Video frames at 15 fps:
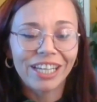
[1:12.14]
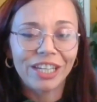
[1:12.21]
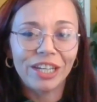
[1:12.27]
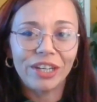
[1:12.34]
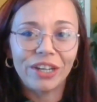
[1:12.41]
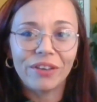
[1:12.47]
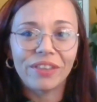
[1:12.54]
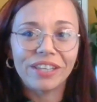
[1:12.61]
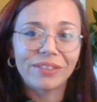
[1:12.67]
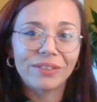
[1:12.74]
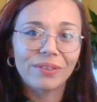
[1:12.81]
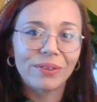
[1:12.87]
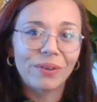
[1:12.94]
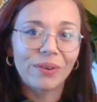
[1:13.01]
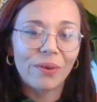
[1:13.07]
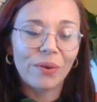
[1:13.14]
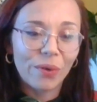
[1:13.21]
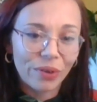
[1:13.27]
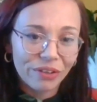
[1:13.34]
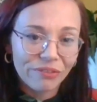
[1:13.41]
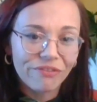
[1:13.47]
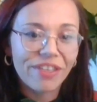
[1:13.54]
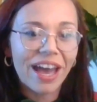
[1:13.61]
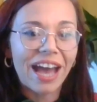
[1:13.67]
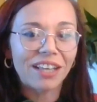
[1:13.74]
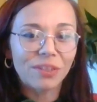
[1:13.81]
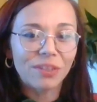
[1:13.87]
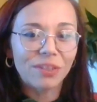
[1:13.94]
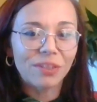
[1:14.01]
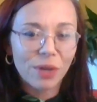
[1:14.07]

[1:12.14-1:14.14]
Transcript: there's all of that.